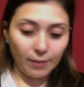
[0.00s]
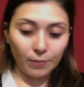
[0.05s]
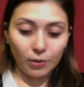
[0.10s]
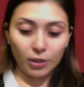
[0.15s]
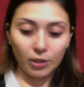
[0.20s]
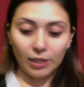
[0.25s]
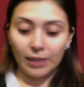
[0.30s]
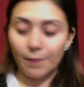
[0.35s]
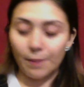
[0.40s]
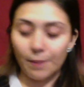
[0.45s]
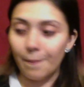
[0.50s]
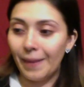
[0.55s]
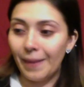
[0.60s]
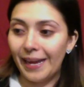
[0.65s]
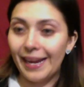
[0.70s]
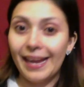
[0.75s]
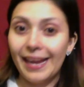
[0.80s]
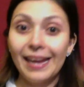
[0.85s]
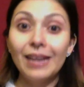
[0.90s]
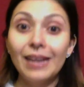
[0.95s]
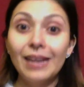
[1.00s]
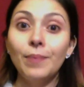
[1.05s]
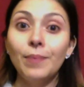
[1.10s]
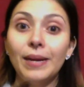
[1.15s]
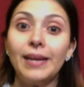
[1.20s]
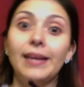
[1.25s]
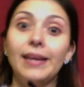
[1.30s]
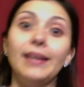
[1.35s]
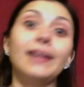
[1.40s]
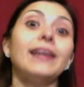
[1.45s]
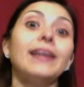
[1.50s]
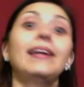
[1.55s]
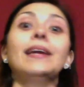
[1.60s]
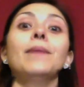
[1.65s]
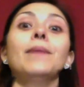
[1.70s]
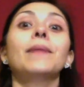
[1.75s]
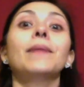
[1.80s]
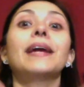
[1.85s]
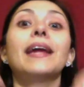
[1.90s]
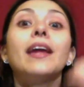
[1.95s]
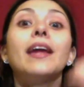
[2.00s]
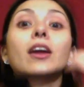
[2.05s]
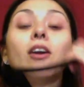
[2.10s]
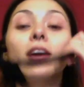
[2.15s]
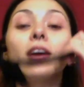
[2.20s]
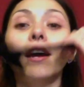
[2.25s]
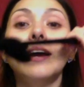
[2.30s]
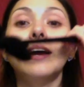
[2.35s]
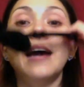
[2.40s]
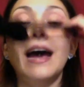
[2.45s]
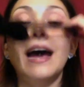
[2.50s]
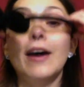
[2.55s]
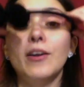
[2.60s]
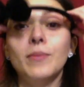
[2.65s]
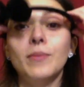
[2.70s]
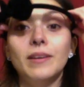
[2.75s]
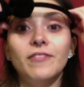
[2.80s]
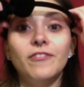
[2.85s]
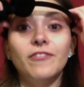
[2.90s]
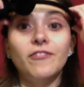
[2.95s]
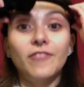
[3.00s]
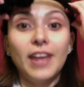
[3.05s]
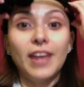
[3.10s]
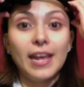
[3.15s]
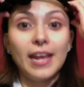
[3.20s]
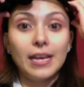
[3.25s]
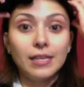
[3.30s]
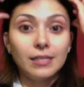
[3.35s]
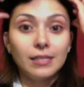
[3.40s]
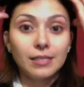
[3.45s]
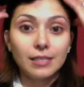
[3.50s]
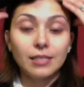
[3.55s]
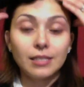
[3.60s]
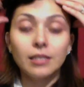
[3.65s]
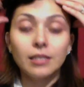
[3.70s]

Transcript: going to get my headband and get my hair out of my face.